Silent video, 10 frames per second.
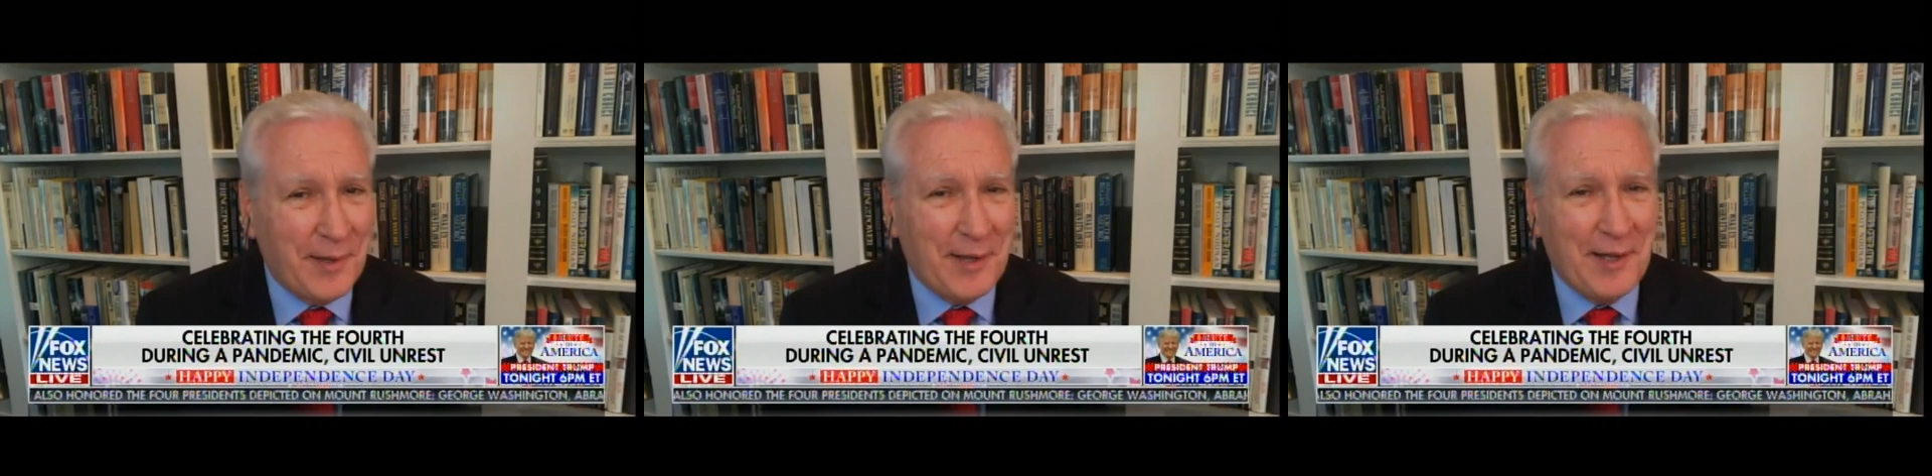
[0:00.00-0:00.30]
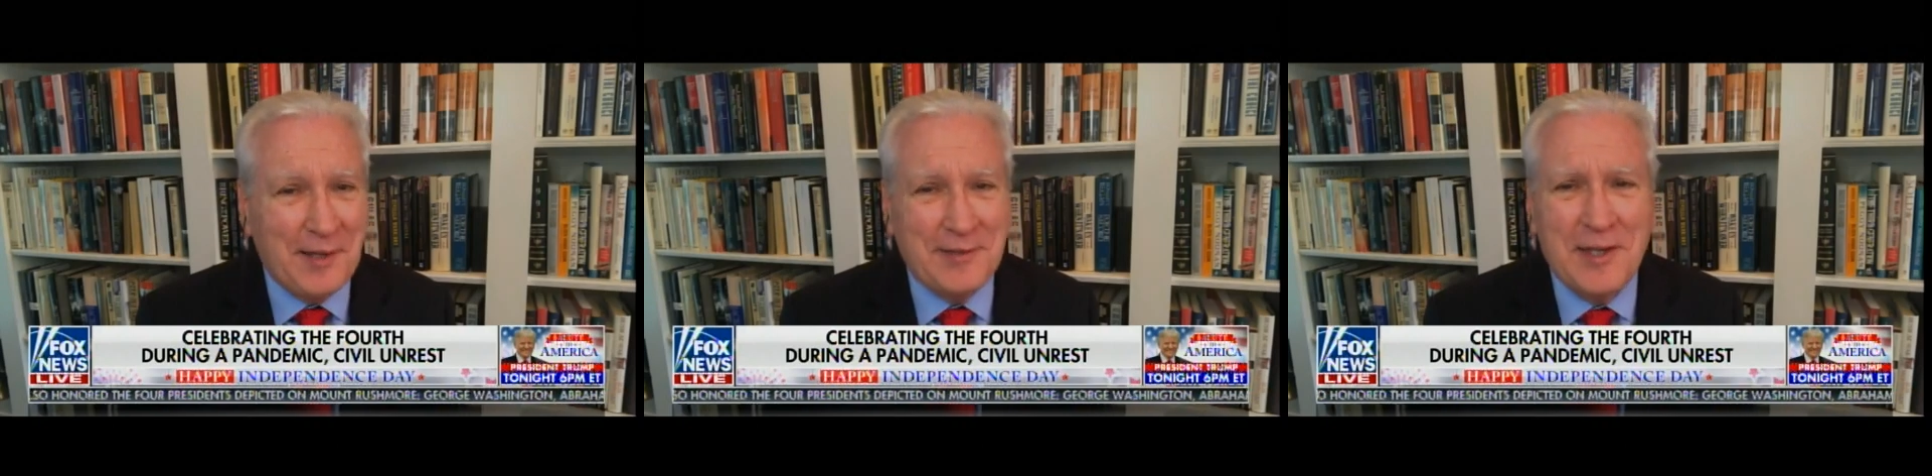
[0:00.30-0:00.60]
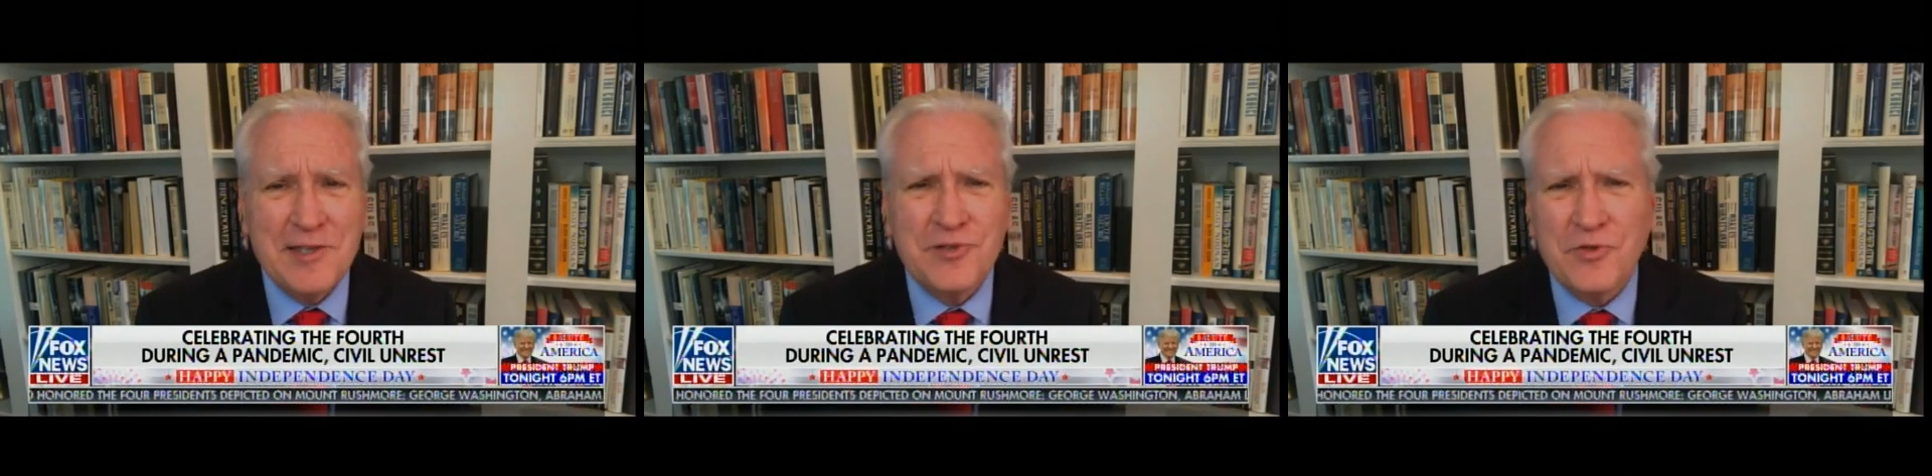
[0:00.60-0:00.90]

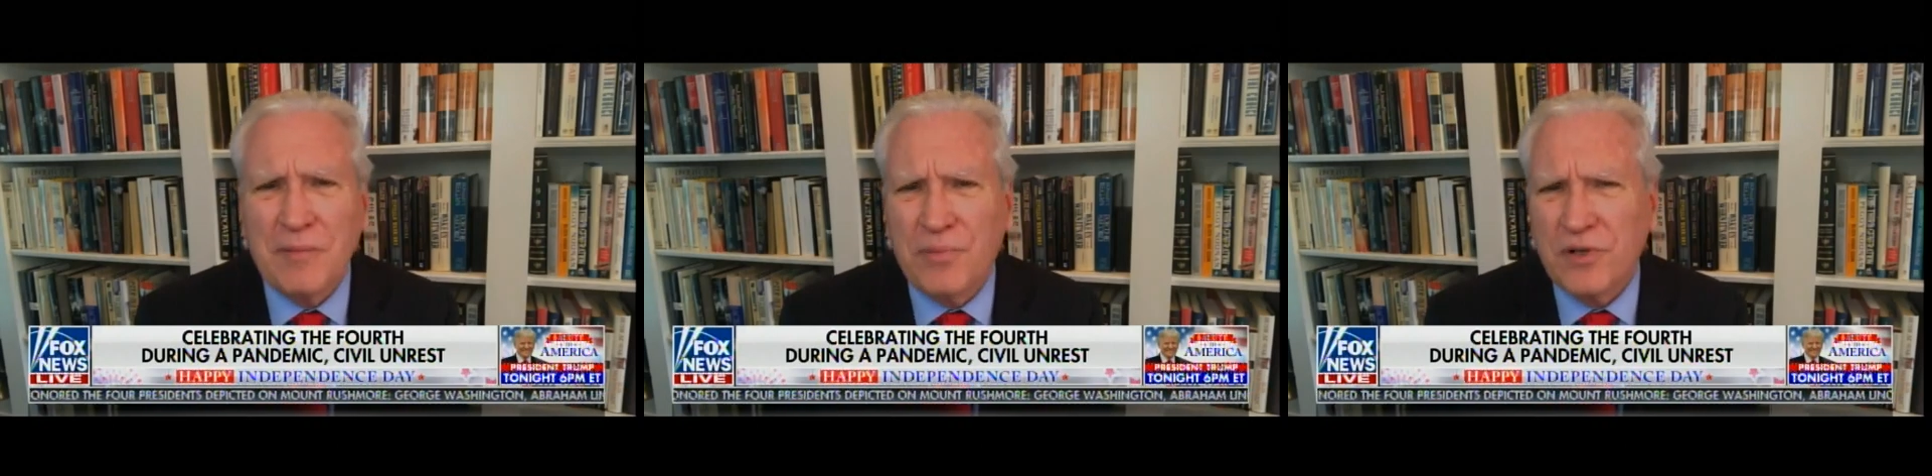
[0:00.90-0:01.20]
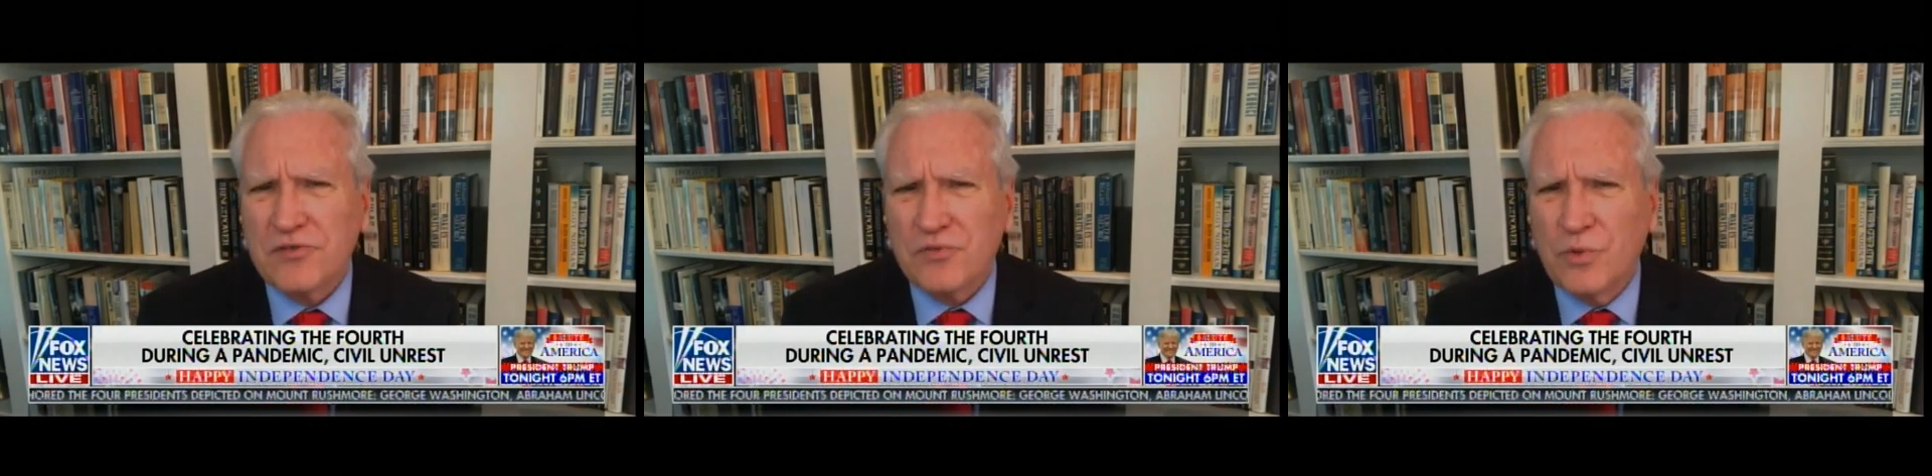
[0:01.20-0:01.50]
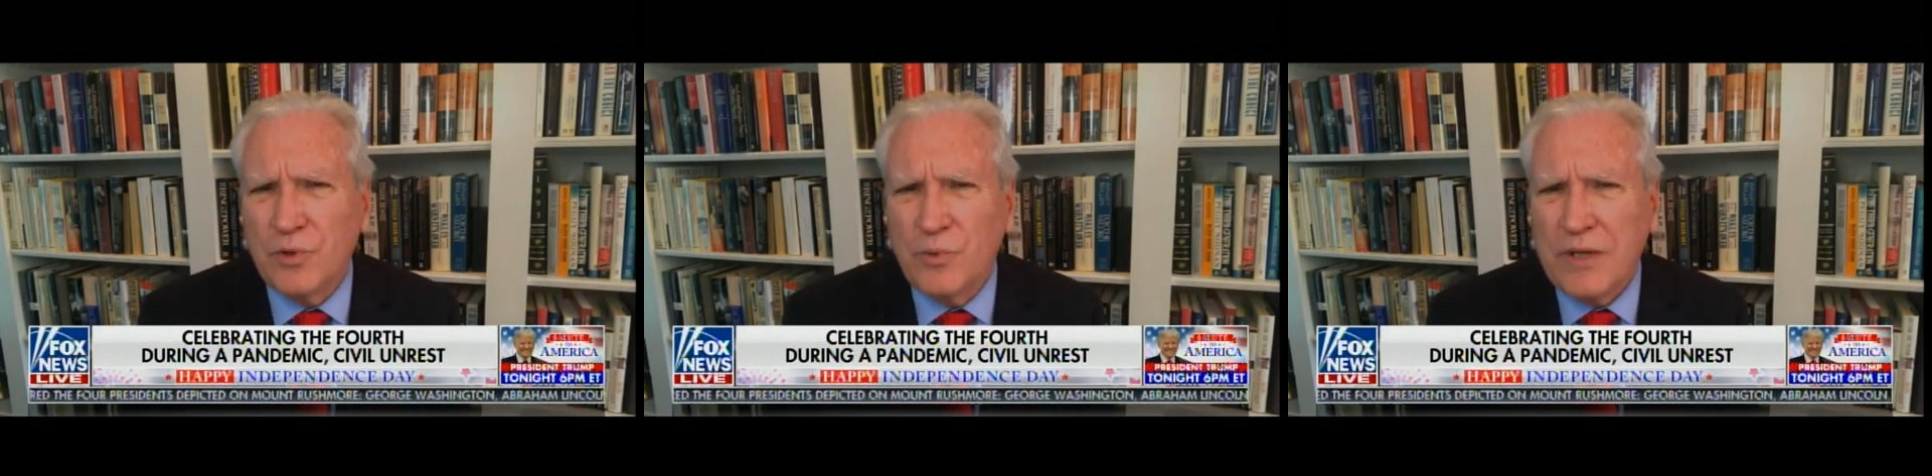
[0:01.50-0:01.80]
The history books
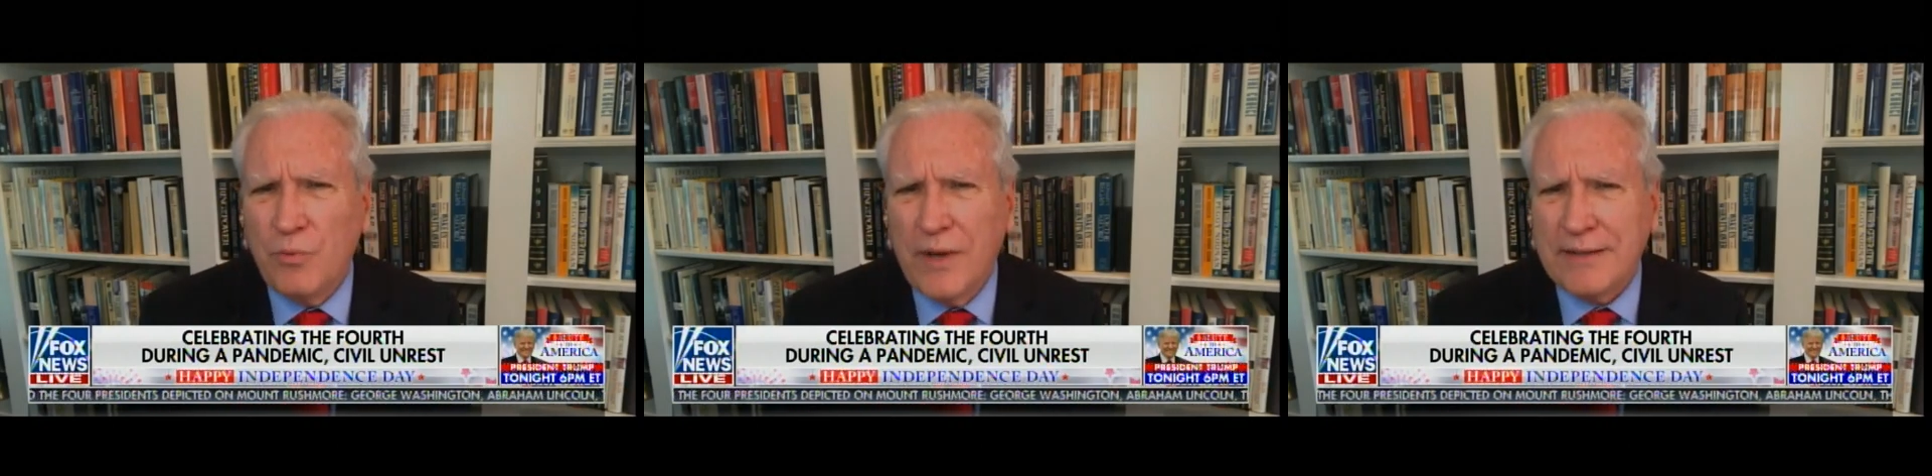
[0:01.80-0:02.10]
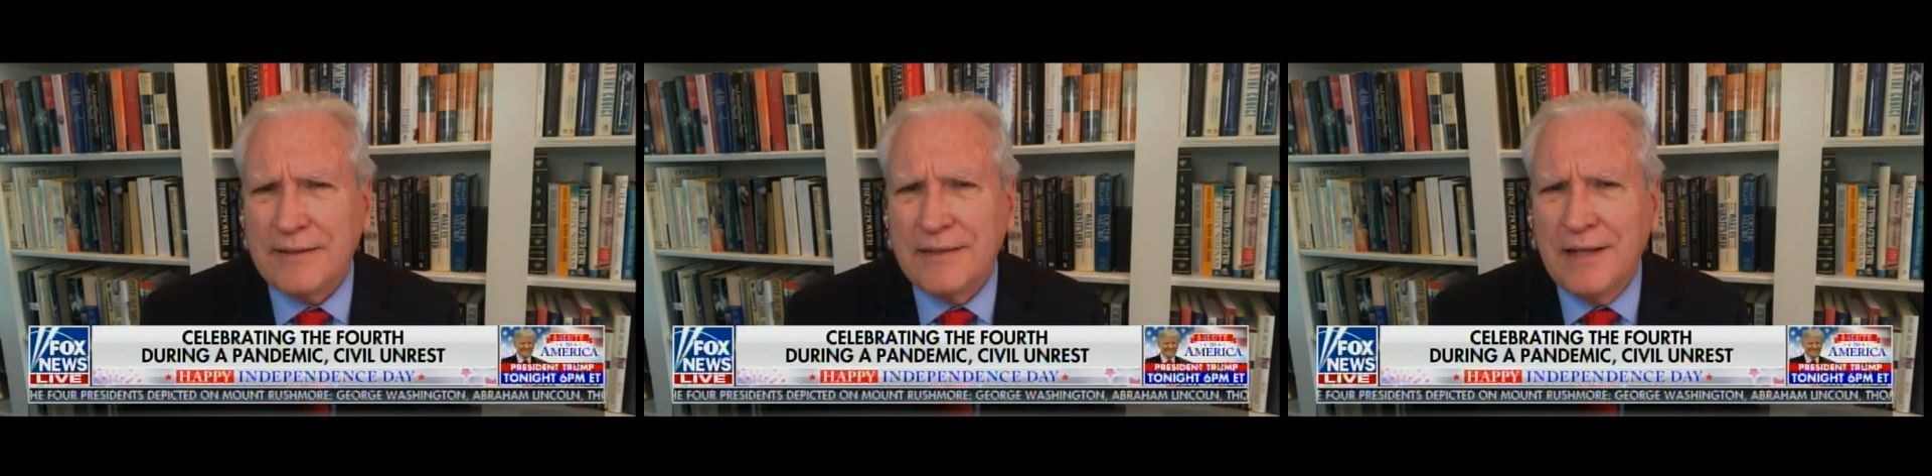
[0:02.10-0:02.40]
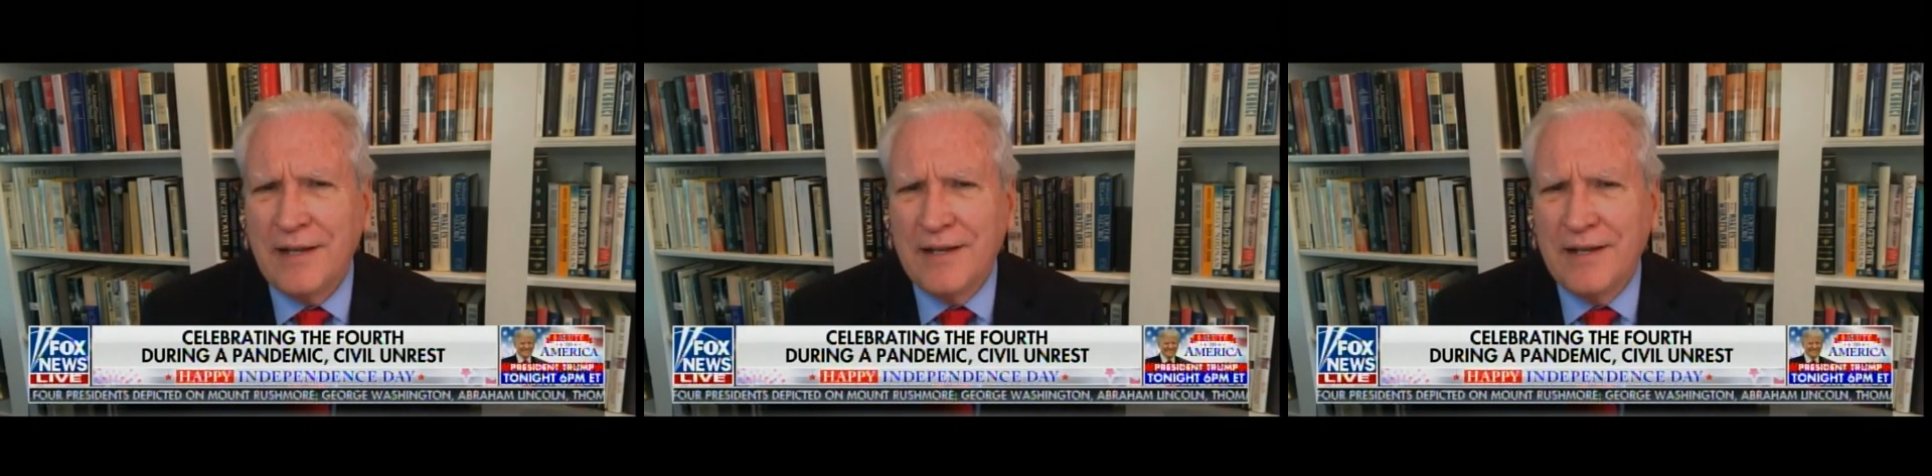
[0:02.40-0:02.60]
were rewritten.